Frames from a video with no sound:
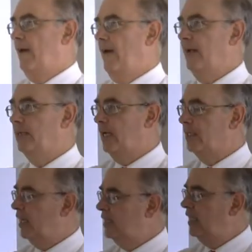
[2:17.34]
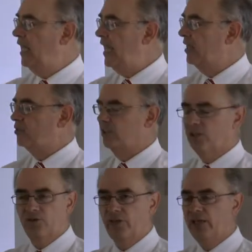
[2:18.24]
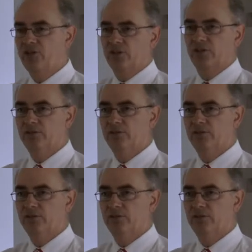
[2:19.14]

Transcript: And chaos in creation